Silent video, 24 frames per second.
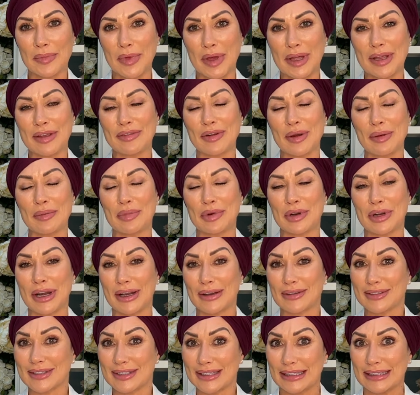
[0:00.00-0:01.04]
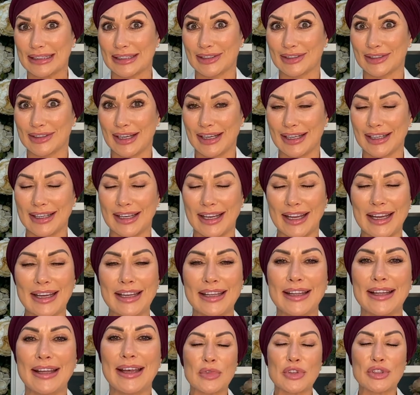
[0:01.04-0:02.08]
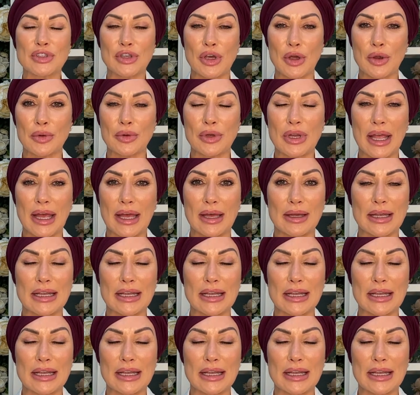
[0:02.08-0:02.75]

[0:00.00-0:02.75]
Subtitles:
if I'm pronouncing it correctly. So yeah,